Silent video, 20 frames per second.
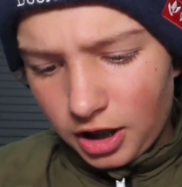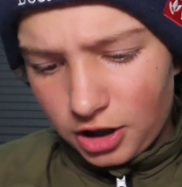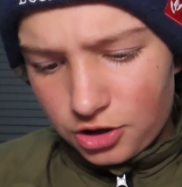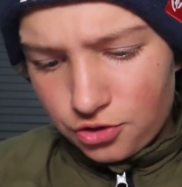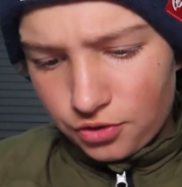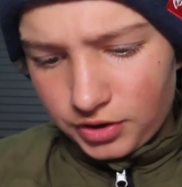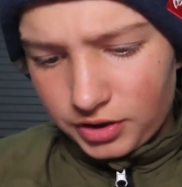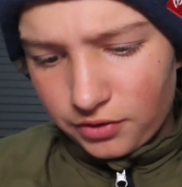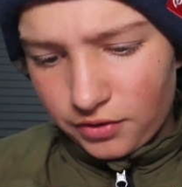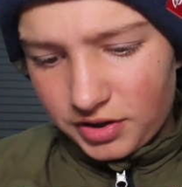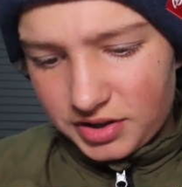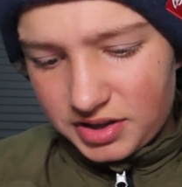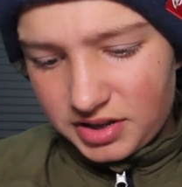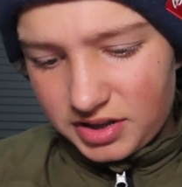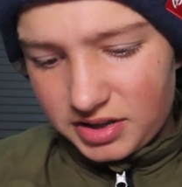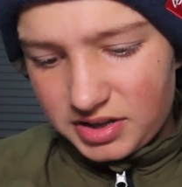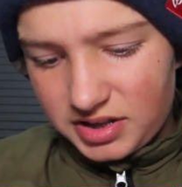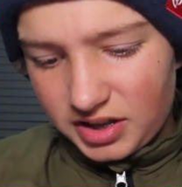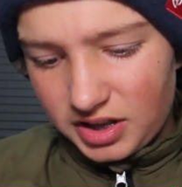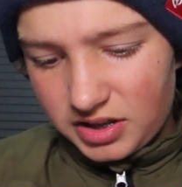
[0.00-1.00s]
during the rest
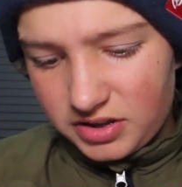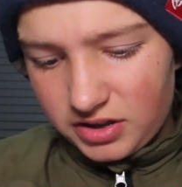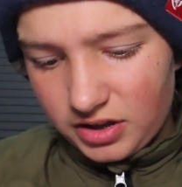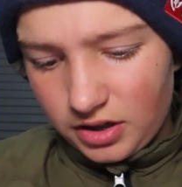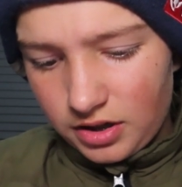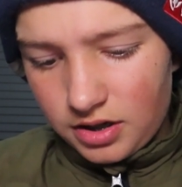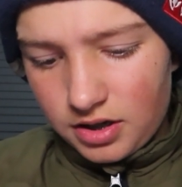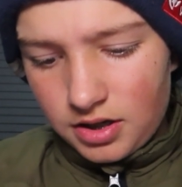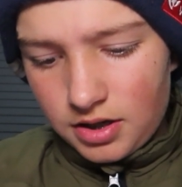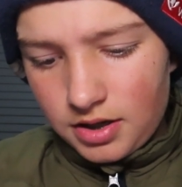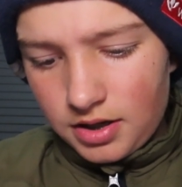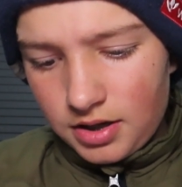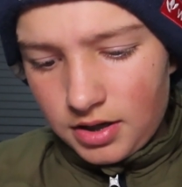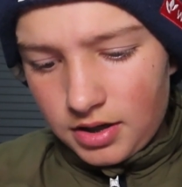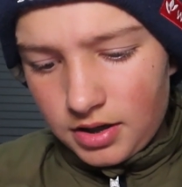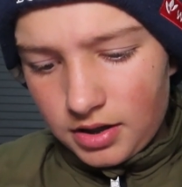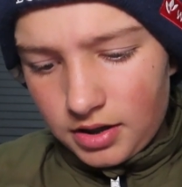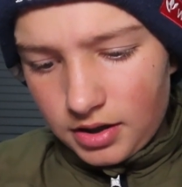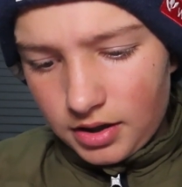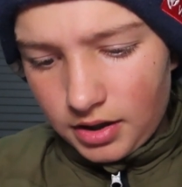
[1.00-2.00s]
of the season.
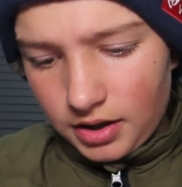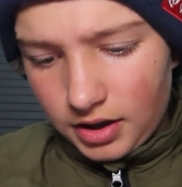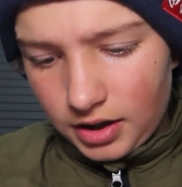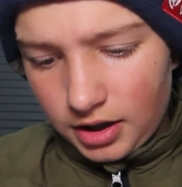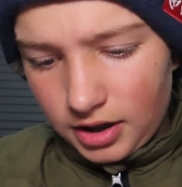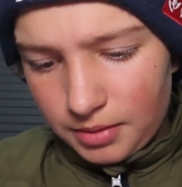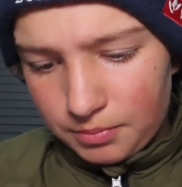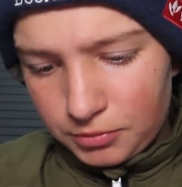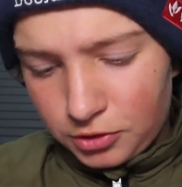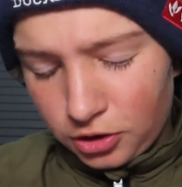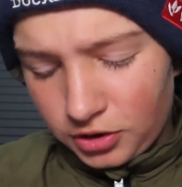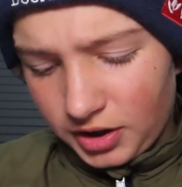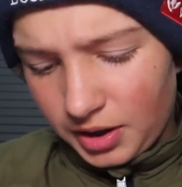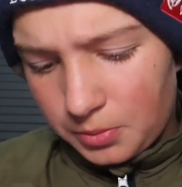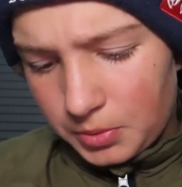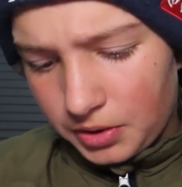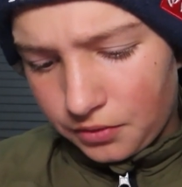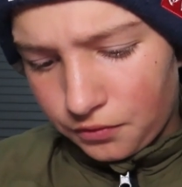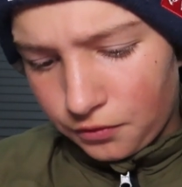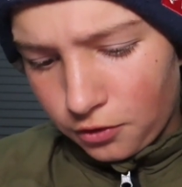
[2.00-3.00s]
Got
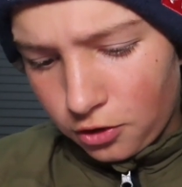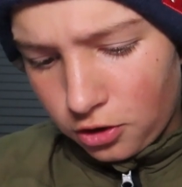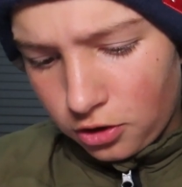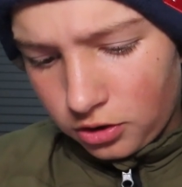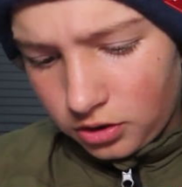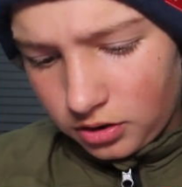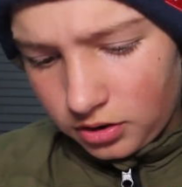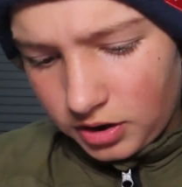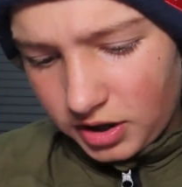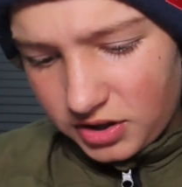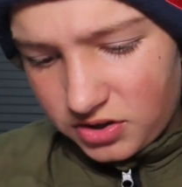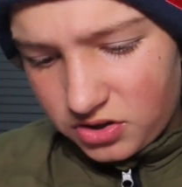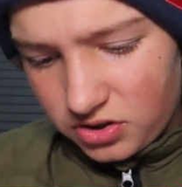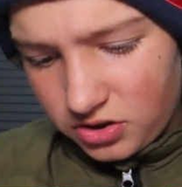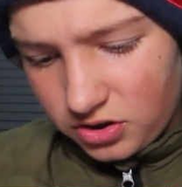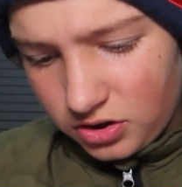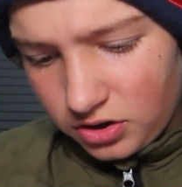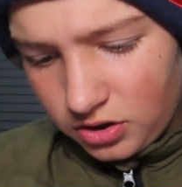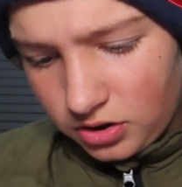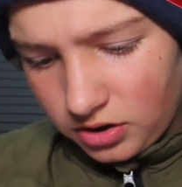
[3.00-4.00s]
that one wrong.
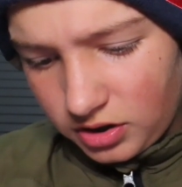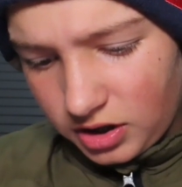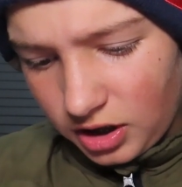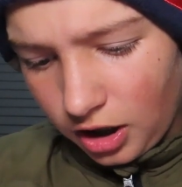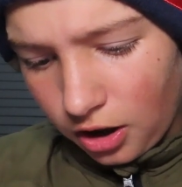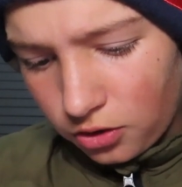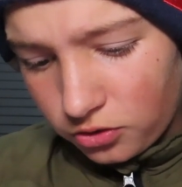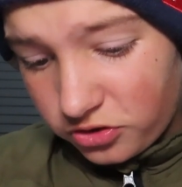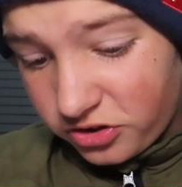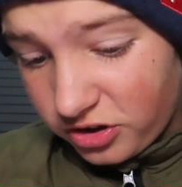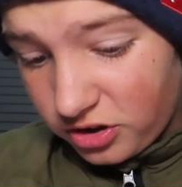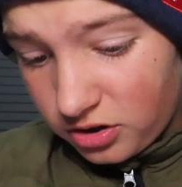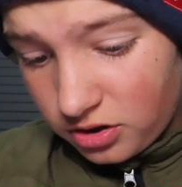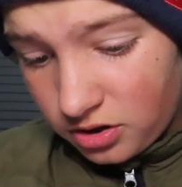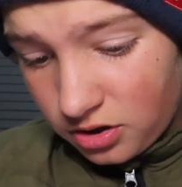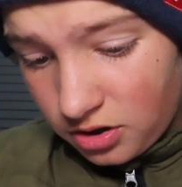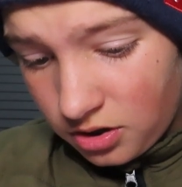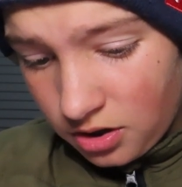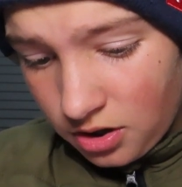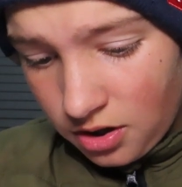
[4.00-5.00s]
Essendon,
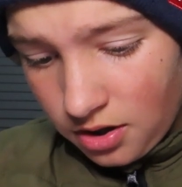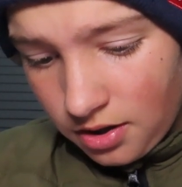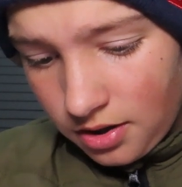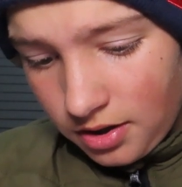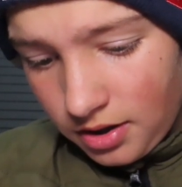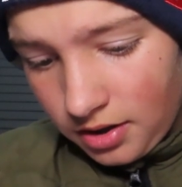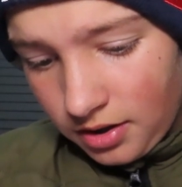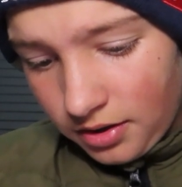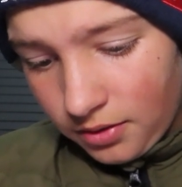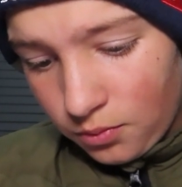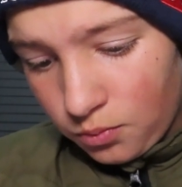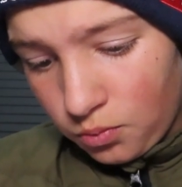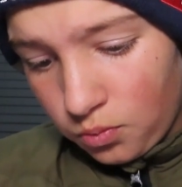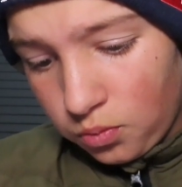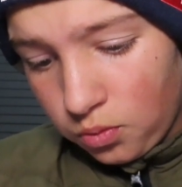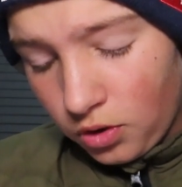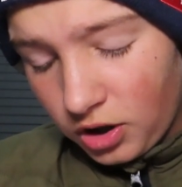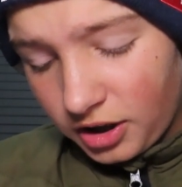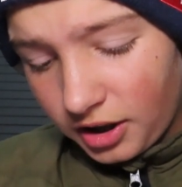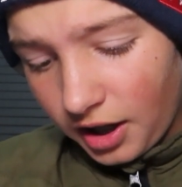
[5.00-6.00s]

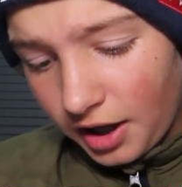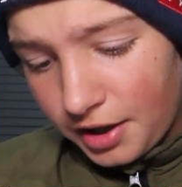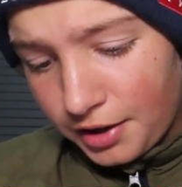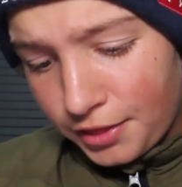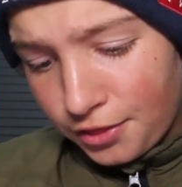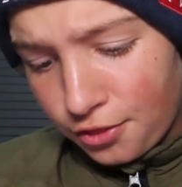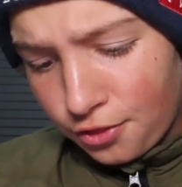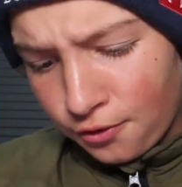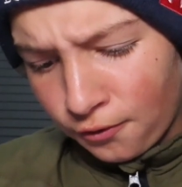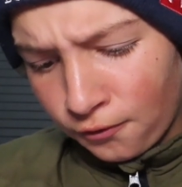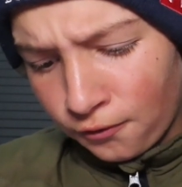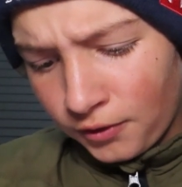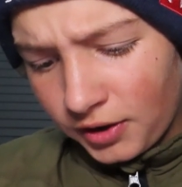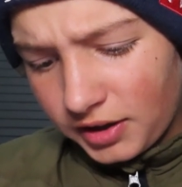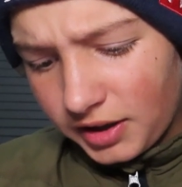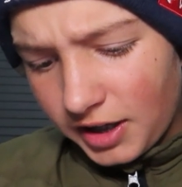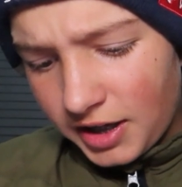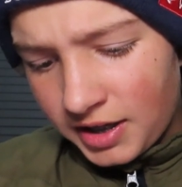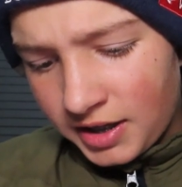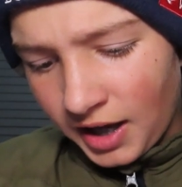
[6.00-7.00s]
Carlton. What a
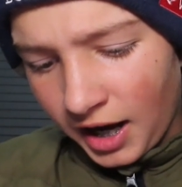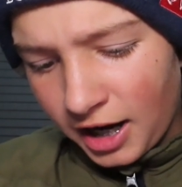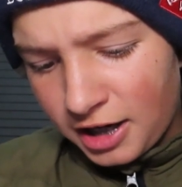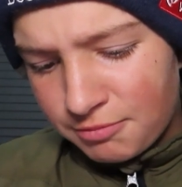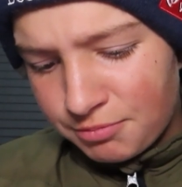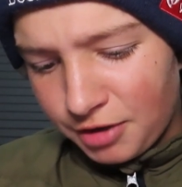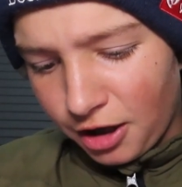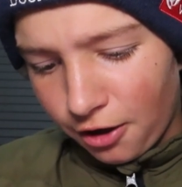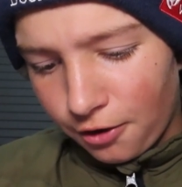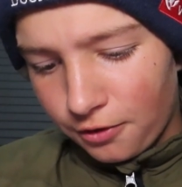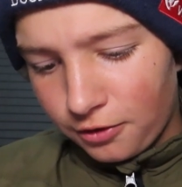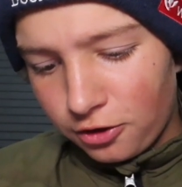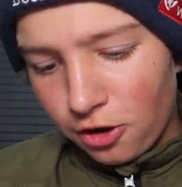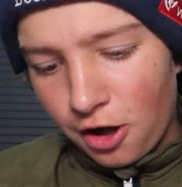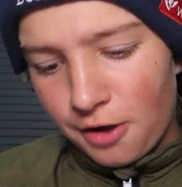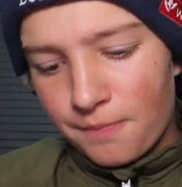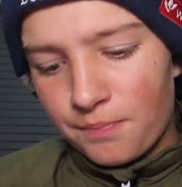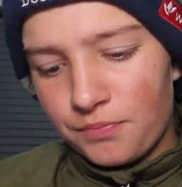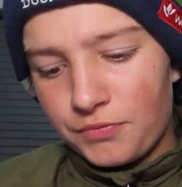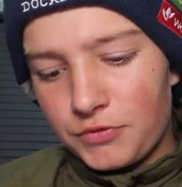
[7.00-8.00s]
thrilling game though.
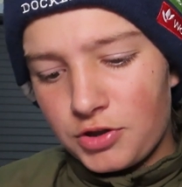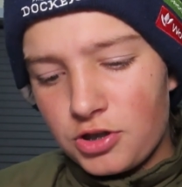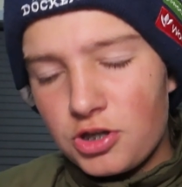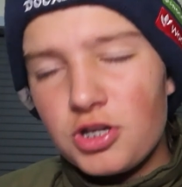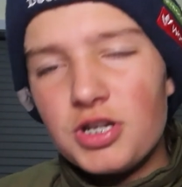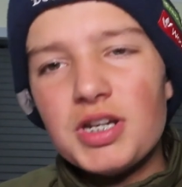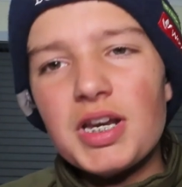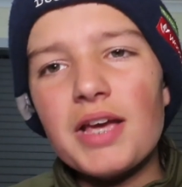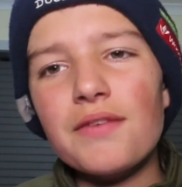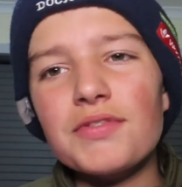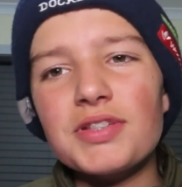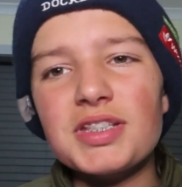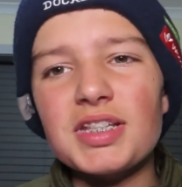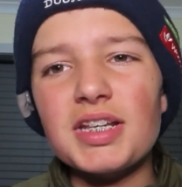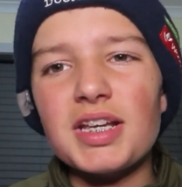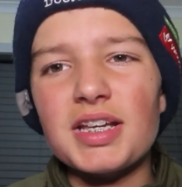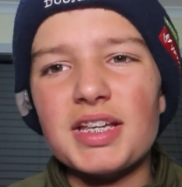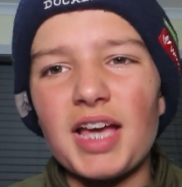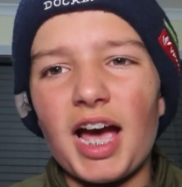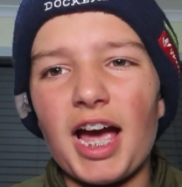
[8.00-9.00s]
Like, you never
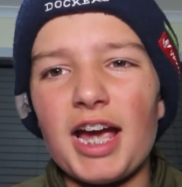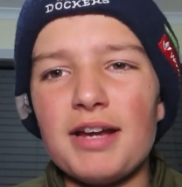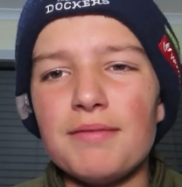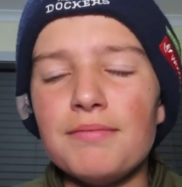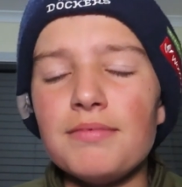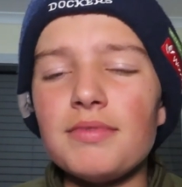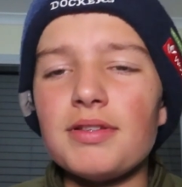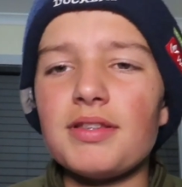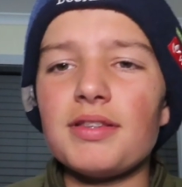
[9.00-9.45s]
see a game